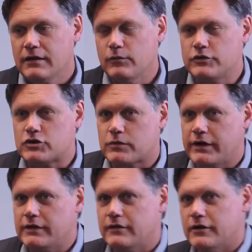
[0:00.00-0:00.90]
They would
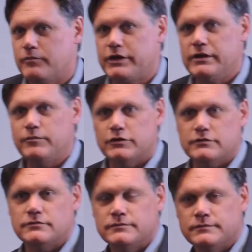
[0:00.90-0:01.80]
train their
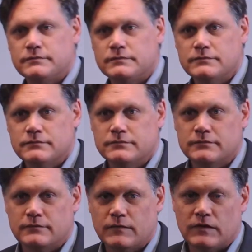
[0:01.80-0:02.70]
people
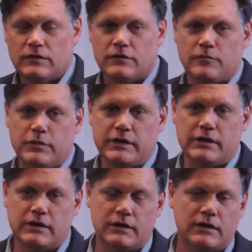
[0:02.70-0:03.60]
to
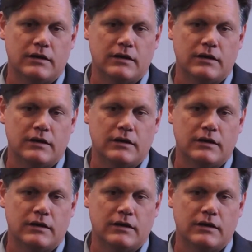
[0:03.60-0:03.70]
be